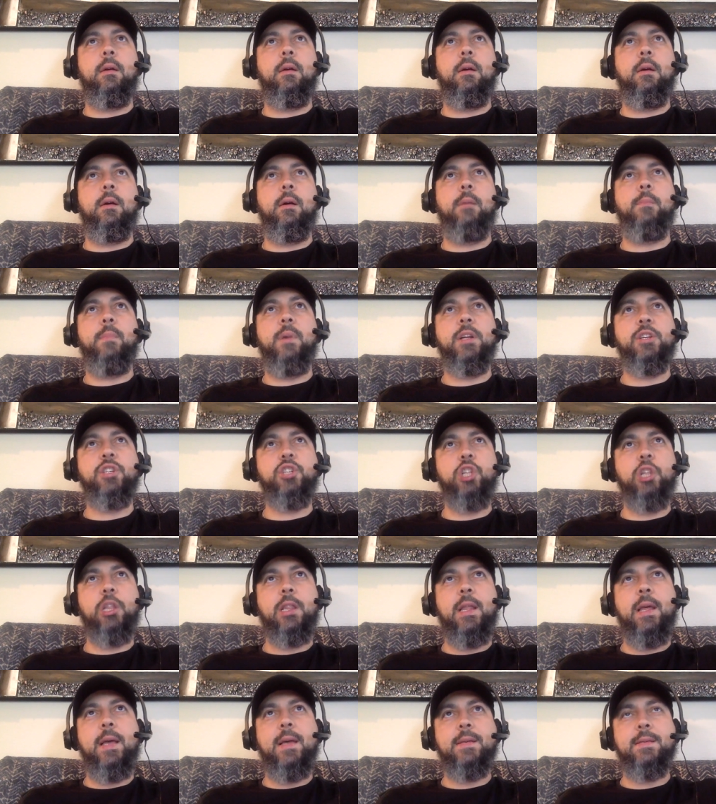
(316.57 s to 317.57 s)
a much
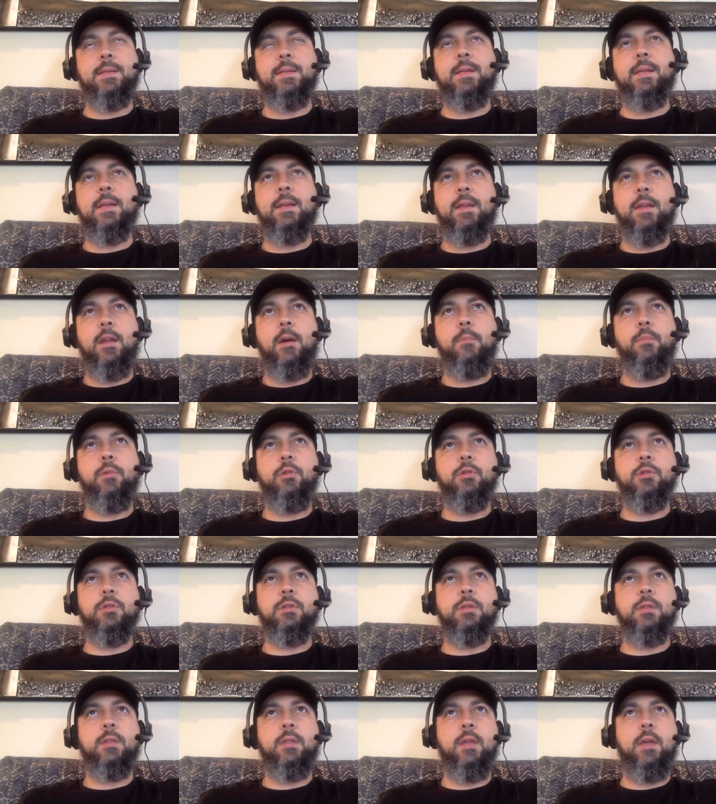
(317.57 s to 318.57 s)
less
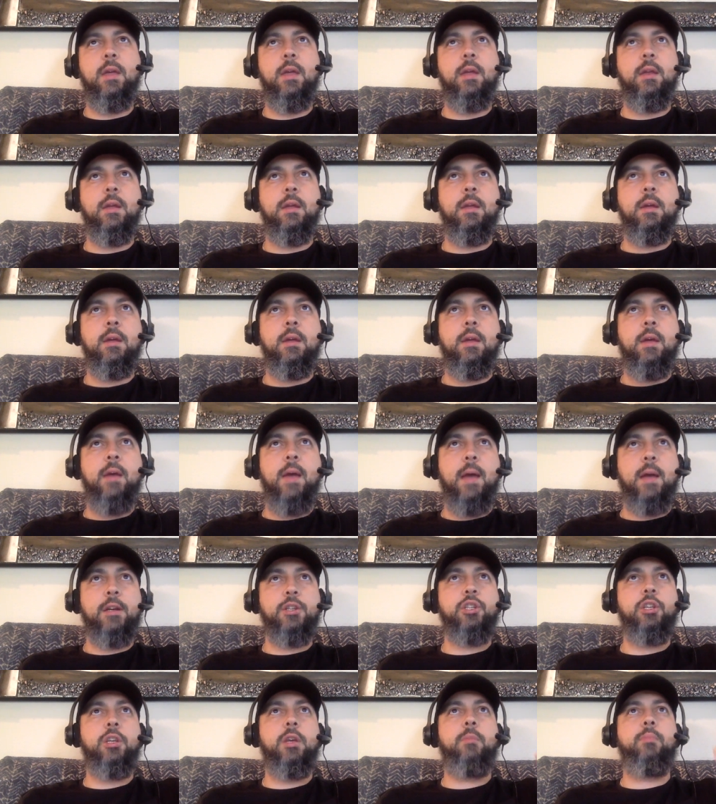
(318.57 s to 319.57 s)
numbers than
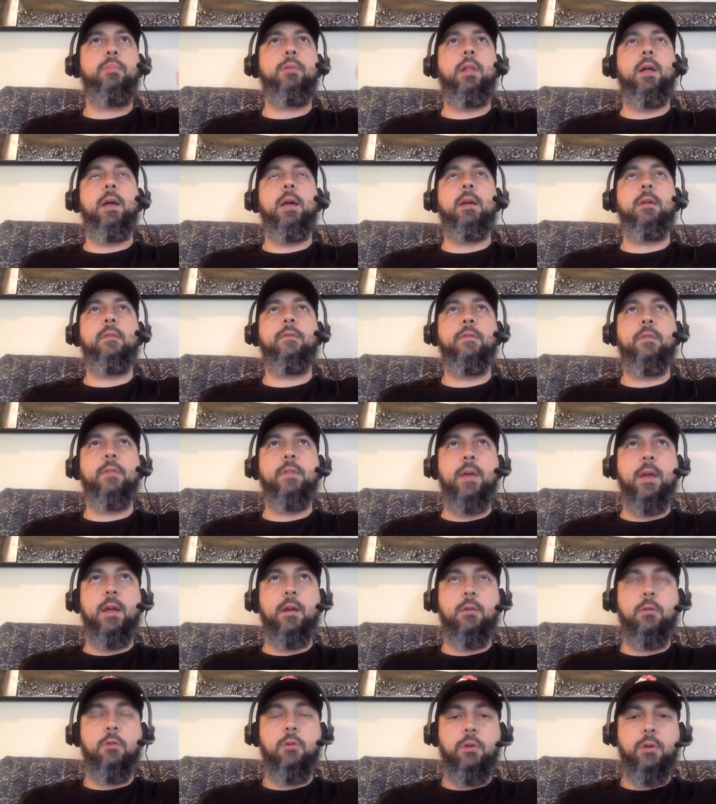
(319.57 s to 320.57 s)
actually applying for
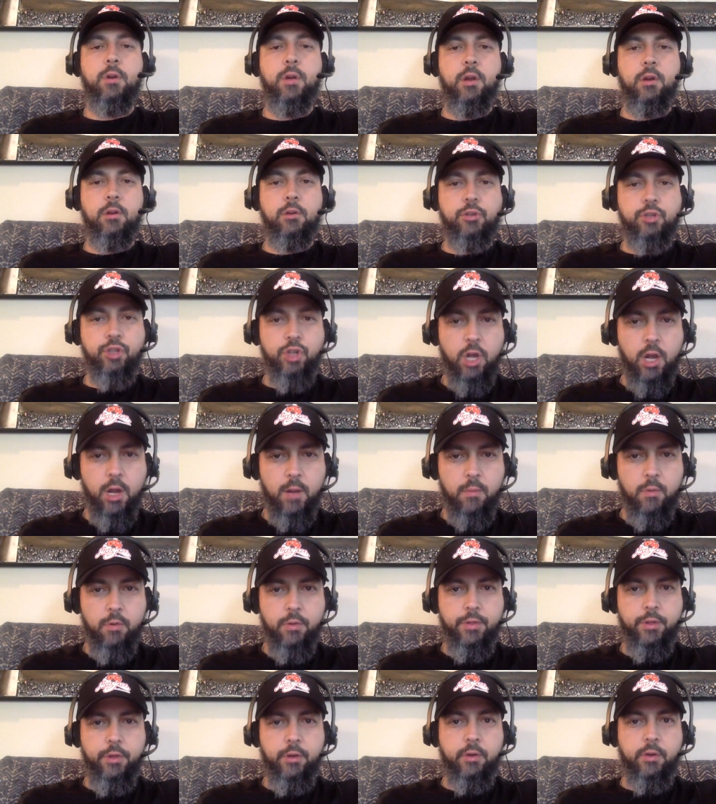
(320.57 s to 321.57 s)
that coordinator job
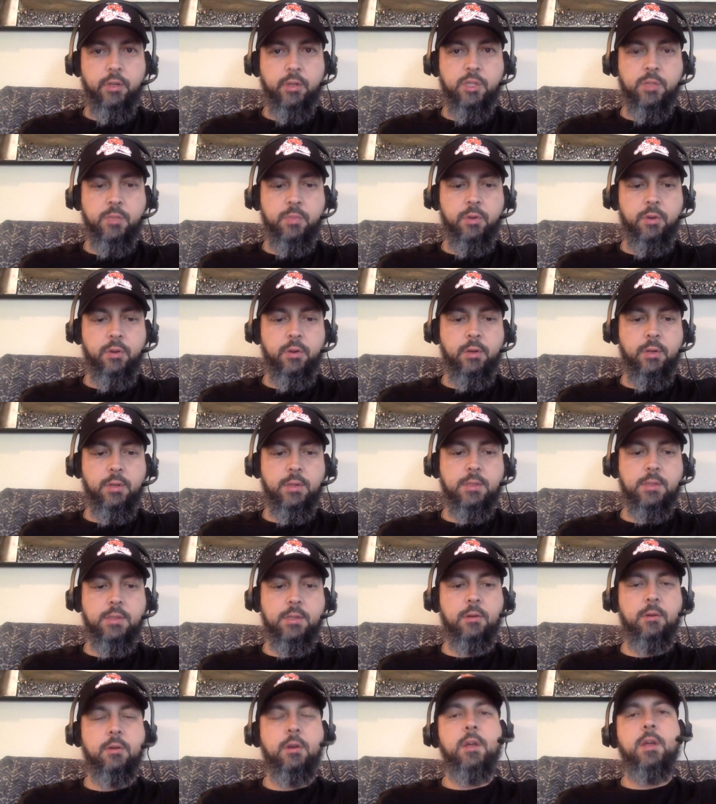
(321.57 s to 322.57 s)
with no experience.
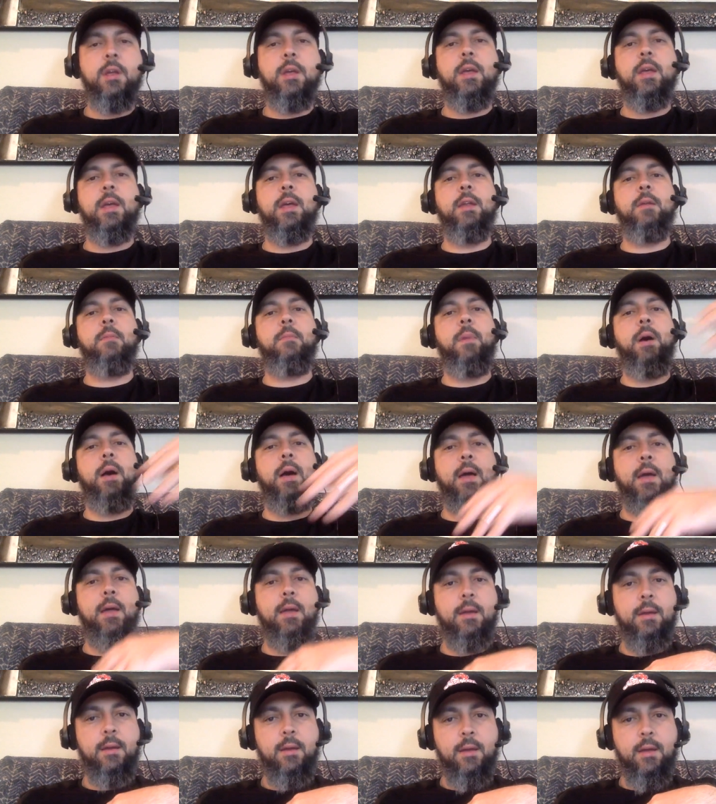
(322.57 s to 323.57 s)
So in
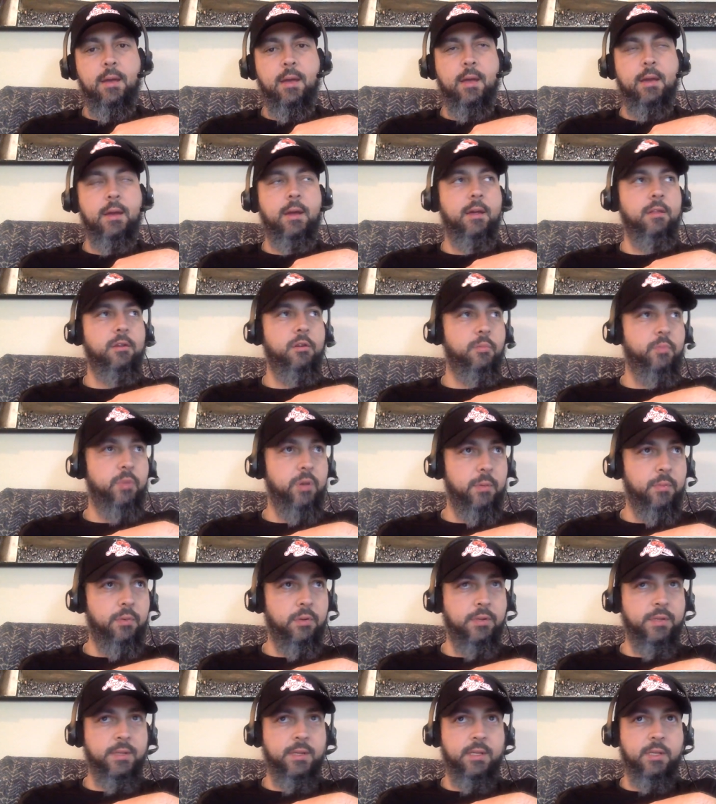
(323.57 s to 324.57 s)
my and other
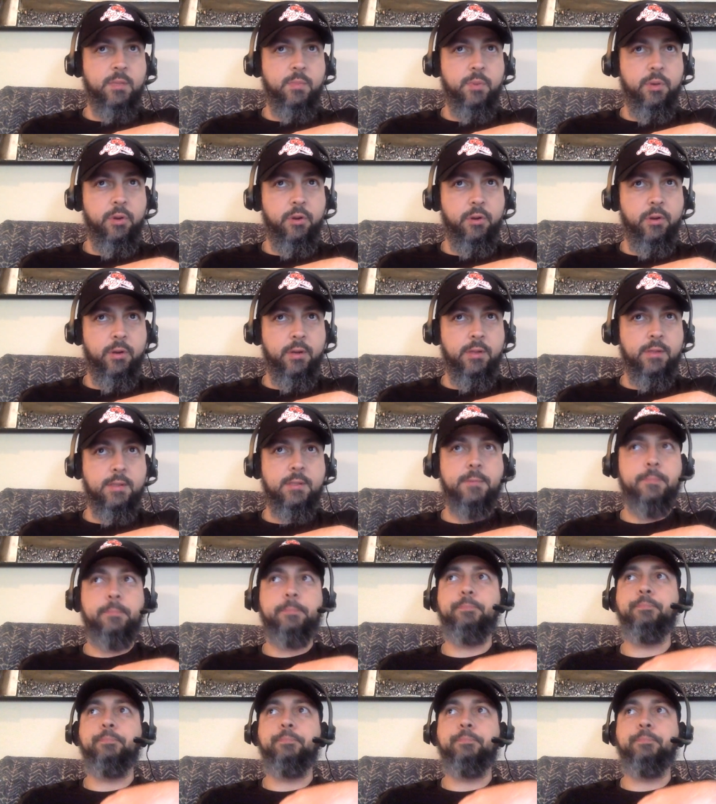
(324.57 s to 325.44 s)
people's experience,